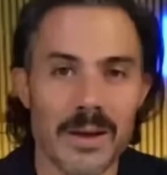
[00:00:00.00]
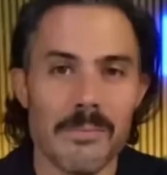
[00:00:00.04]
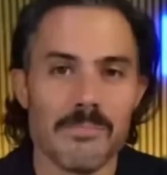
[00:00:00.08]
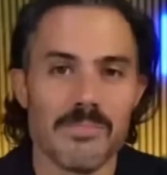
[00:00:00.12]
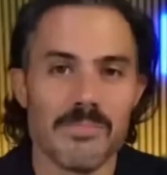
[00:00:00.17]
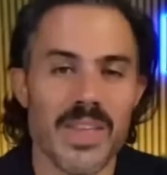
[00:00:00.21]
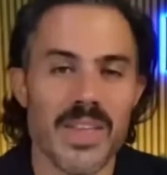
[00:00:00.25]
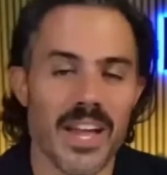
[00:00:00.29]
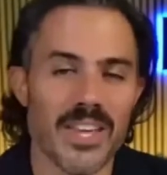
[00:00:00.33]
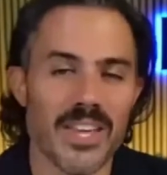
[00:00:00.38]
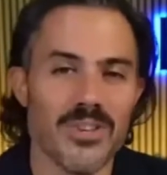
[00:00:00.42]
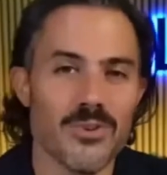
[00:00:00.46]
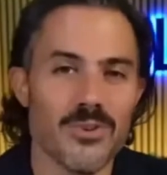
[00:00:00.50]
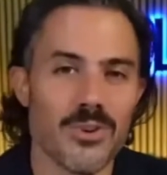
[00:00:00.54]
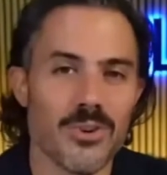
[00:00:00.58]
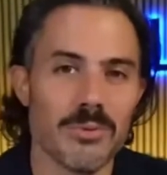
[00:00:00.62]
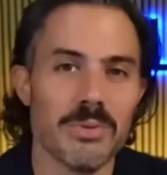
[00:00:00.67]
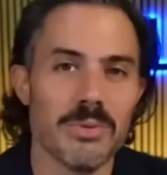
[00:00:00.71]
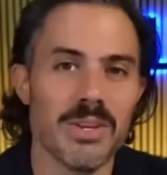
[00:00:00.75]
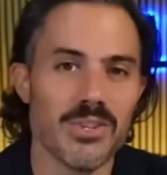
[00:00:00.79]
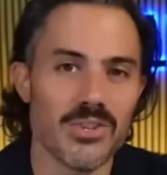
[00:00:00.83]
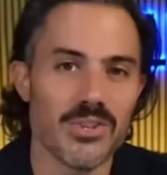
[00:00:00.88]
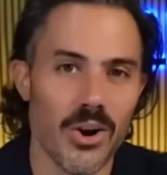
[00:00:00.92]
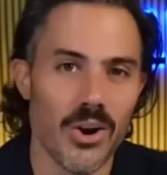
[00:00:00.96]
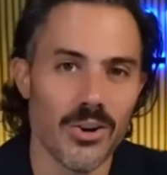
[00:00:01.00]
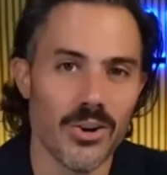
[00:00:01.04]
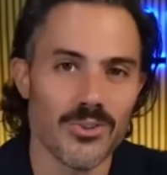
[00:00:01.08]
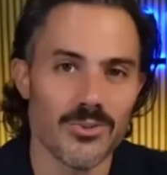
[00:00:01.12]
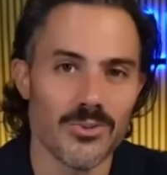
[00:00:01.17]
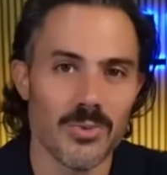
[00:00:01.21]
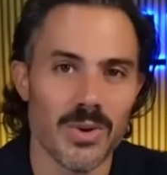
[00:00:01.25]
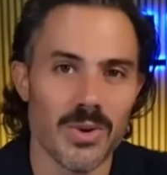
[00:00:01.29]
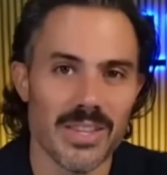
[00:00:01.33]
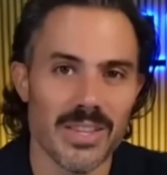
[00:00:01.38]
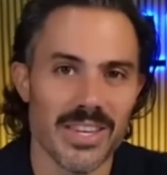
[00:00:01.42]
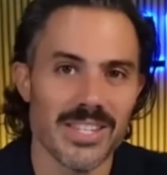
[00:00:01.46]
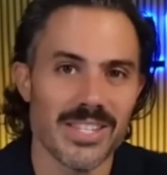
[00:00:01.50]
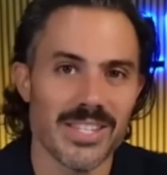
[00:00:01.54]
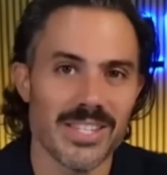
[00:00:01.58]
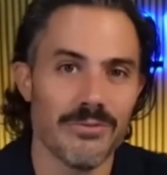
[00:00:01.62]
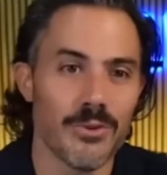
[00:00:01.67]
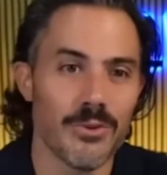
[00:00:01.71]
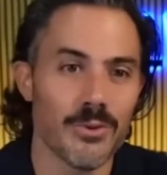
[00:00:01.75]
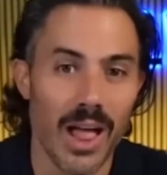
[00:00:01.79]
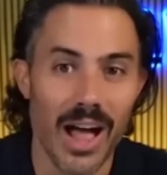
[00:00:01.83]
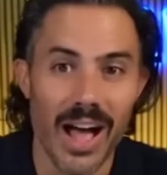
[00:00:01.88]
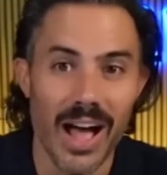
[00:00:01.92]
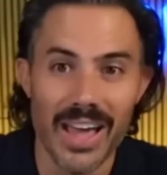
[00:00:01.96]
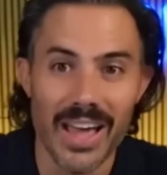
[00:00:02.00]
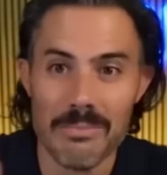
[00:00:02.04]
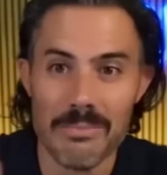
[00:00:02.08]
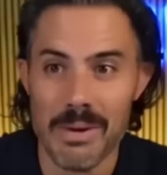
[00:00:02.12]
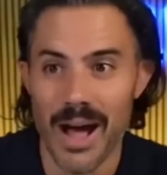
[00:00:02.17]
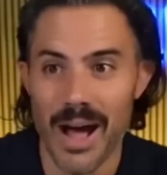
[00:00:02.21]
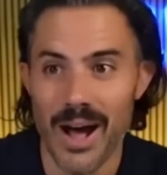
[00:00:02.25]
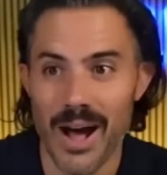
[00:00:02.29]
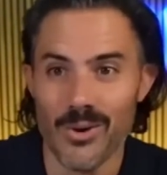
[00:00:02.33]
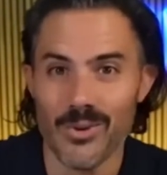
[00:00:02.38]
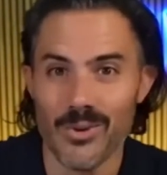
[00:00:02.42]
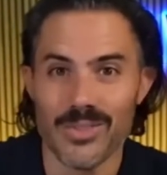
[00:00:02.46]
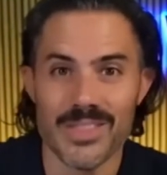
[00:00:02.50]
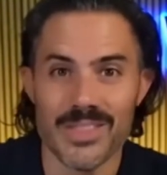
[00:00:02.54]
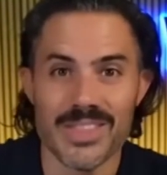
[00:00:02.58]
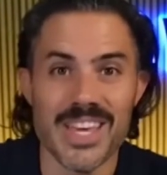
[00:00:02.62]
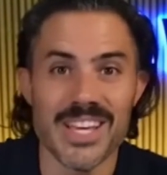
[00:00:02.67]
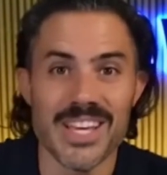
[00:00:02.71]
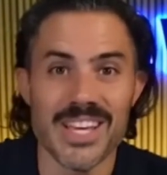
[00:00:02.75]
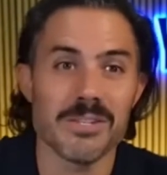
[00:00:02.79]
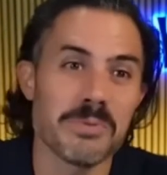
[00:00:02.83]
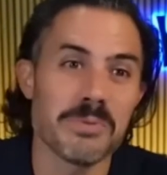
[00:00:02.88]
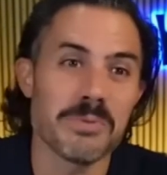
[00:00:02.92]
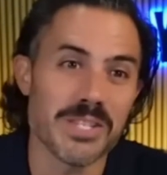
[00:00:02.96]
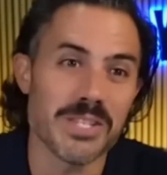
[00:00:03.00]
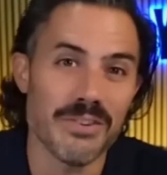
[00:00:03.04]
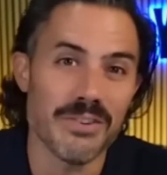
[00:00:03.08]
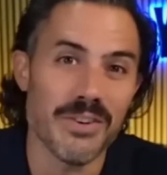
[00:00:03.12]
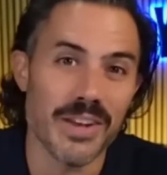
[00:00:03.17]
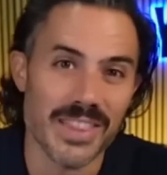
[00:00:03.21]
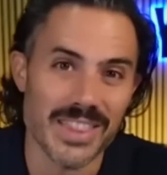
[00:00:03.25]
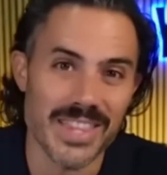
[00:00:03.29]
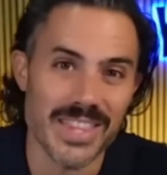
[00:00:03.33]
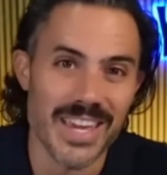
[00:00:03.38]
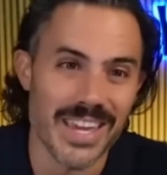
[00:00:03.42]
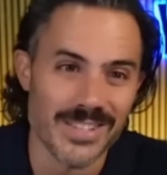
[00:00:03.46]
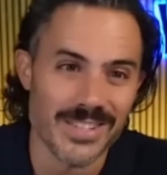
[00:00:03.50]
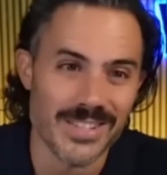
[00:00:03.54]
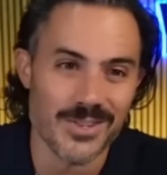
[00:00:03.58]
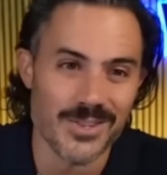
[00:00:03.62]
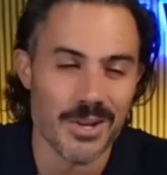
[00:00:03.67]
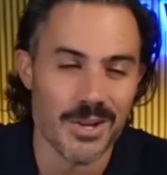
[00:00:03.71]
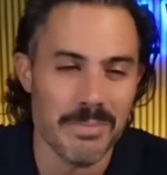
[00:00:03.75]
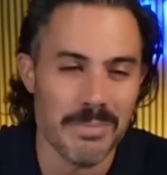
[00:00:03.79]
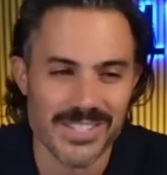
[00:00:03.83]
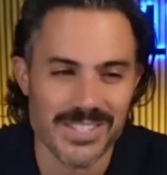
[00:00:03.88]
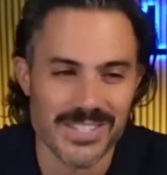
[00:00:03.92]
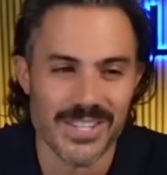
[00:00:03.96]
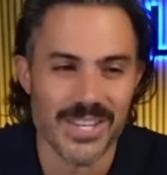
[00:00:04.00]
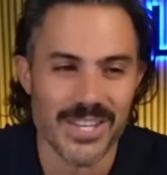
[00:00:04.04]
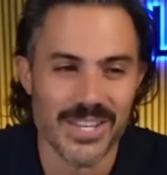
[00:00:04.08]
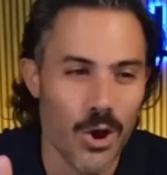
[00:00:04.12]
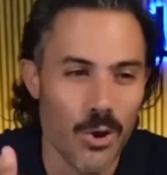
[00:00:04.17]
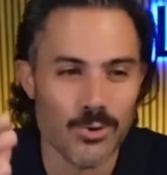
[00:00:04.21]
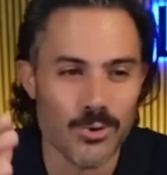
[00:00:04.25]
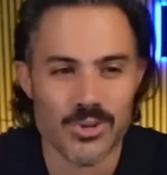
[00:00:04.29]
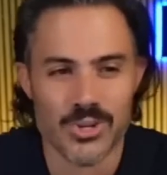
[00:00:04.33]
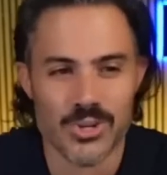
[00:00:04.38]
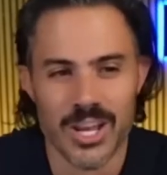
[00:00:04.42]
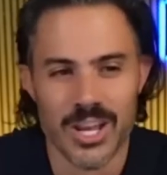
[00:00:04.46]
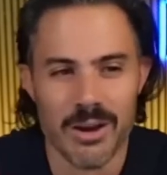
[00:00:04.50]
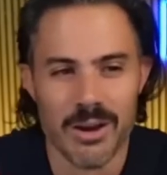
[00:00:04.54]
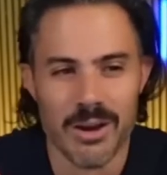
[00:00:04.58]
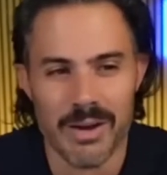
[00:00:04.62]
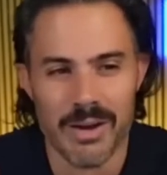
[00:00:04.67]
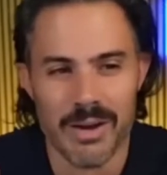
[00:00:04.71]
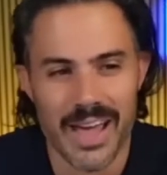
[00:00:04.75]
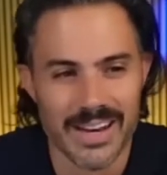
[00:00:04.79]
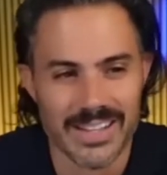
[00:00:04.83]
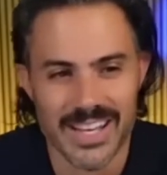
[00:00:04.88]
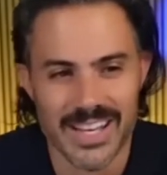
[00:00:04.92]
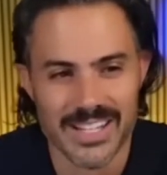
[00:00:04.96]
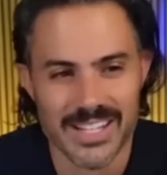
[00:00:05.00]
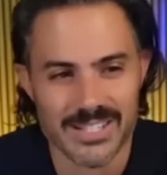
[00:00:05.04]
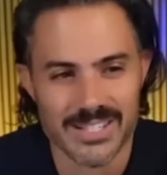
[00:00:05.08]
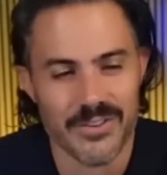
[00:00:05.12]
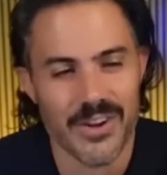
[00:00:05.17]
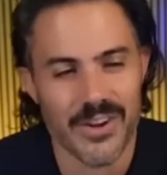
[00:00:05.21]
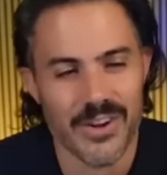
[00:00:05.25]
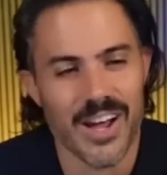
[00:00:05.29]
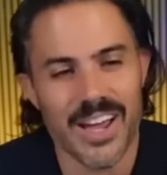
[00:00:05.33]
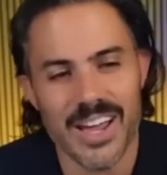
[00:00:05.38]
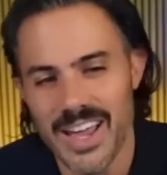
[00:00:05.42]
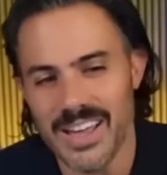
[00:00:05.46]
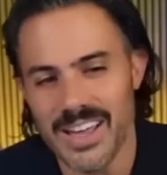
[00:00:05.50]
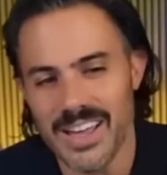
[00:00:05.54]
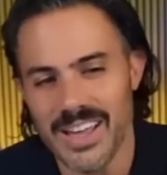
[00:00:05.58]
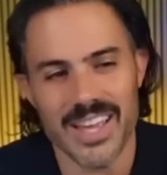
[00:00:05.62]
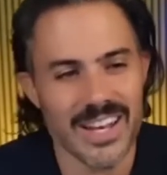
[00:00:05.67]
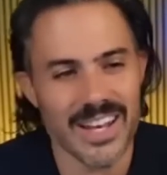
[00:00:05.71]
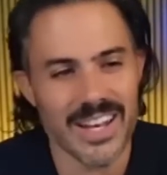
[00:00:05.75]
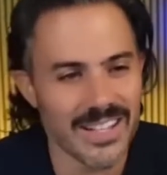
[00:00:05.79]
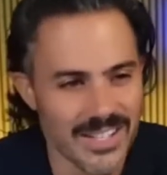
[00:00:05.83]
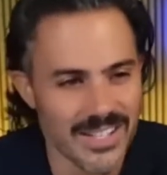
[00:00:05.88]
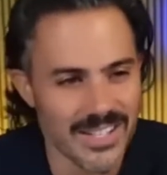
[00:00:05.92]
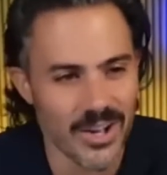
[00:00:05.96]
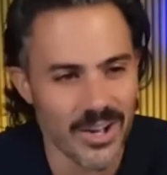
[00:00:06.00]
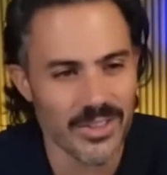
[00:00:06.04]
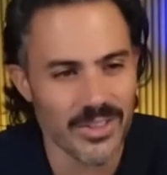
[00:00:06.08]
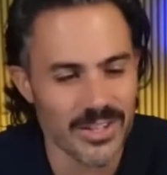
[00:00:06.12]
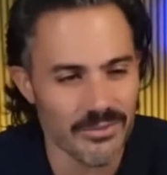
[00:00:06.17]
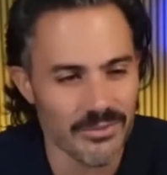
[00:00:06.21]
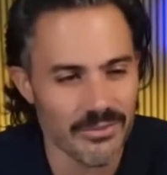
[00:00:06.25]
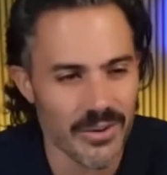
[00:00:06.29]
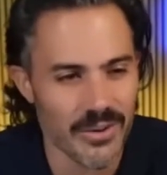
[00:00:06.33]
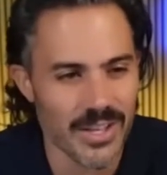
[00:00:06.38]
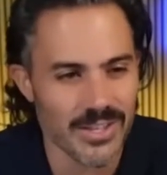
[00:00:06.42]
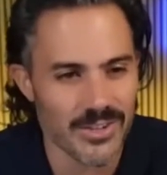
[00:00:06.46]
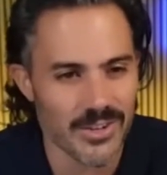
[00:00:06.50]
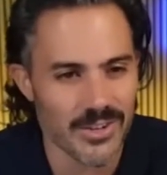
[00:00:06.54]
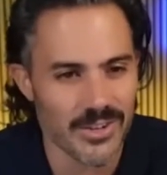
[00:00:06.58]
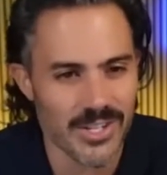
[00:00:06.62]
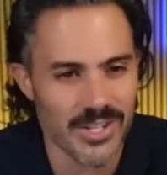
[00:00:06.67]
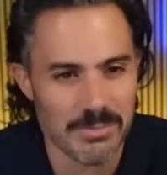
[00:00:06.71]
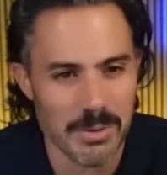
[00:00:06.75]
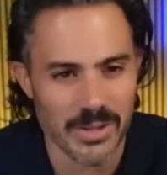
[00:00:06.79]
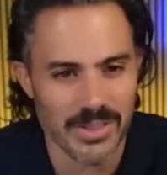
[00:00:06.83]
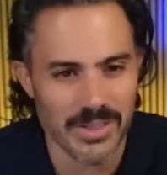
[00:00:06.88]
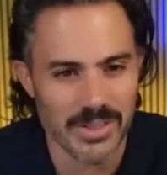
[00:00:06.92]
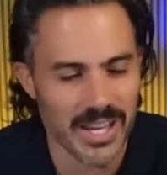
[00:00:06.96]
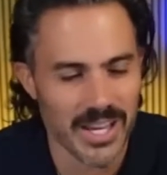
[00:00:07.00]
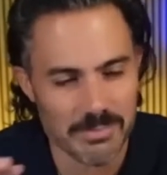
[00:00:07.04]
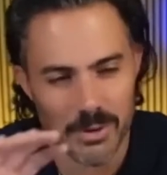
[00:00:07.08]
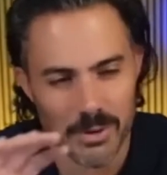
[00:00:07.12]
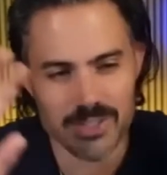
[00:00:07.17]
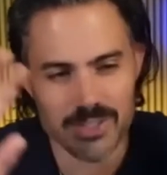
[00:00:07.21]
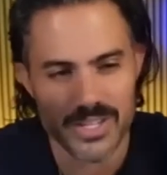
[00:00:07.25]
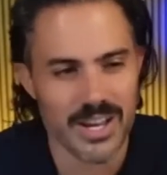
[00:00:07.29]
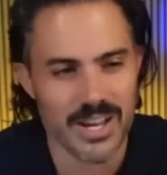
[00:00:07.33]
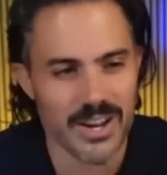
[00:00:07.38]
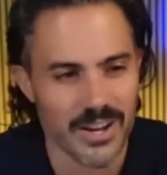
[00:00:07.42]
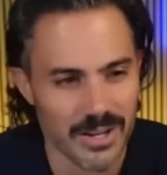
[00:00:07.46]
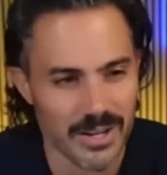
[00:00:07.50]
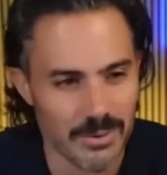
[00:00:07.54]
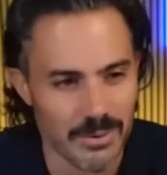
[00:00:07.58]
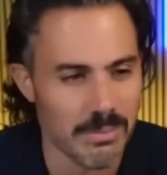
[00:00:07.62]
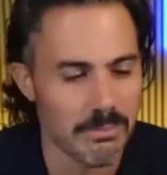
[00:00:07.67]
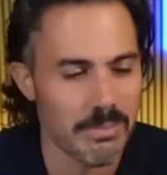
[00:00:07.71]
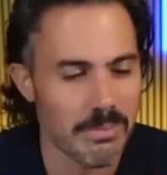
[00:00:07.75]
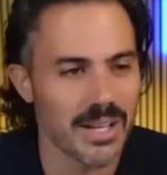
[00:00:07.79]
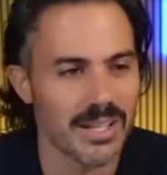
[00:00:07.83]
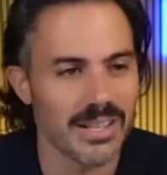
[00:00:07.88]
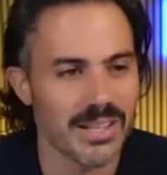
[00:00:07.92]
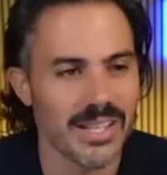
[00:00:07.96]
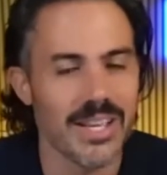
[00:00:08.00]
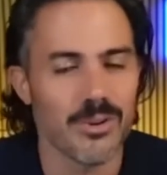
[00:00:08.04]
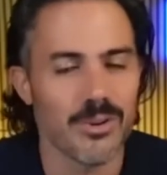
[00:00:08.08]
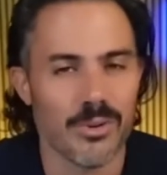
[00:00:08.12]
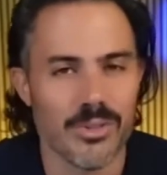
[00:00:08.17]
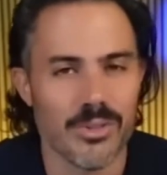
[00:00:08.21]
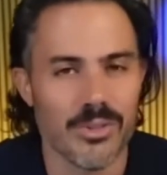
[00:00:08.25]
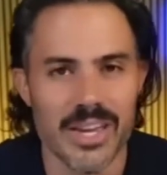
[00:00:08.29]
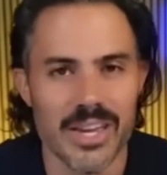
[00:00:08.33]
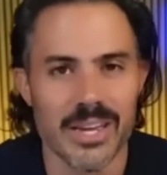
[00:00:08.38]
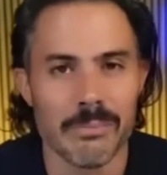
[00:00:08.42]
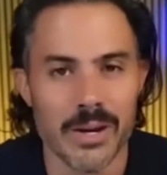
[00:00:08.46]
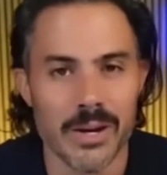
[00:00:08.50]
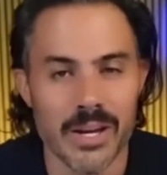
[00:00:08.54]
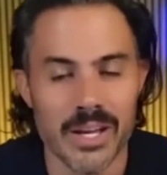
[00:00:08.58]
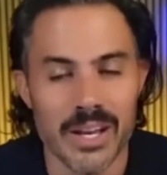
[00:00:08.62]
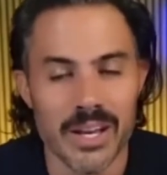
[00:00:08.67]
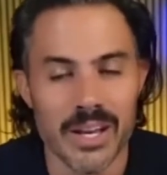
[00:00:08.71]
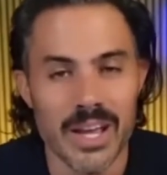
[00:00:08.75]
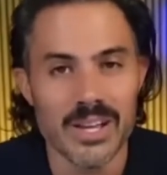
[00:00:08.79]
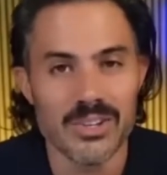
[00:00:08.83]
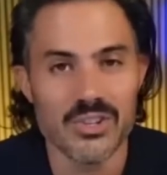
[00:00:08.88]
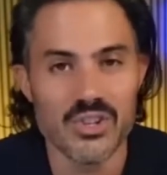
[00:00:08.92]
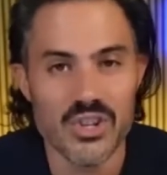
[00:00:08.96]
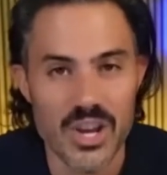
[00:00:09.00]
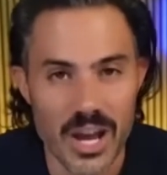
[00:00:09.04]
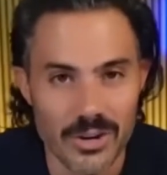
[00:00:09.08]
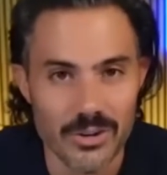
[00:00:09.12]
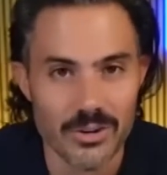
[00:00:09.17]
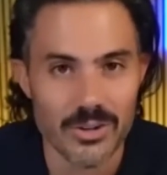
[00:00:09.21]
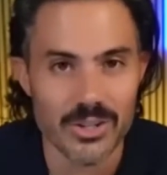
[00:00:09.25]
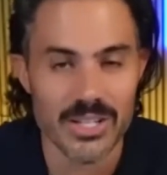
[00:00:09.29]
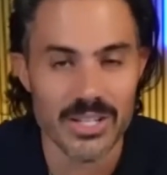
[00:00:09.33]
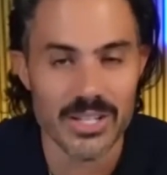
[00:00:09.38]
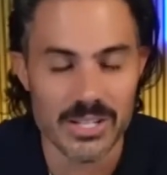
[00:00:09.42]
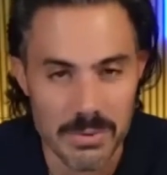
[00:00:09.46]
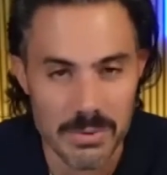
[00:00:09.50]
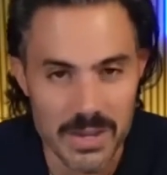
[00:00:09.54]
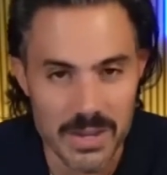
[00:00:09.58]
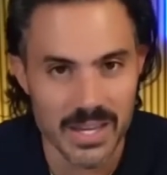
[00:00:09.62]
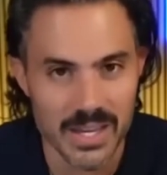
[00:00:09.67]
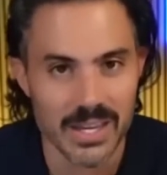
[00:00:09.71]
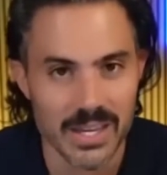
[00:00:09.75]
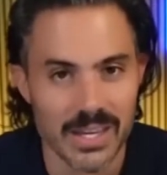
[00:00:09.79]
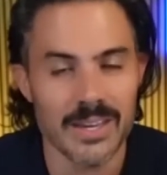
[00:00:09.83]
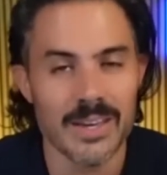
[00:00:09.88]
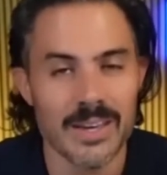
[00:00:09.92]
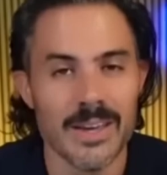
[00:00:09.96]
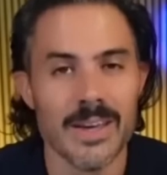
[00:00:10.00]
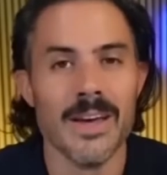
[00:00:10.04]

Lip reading: that you could be charged with is if you lie about this specific thing. So they're basically coaching them on how to testify. They didn't tell the defense attorneys about the ex parte hearing. It was a big legal thing. But generally speaking,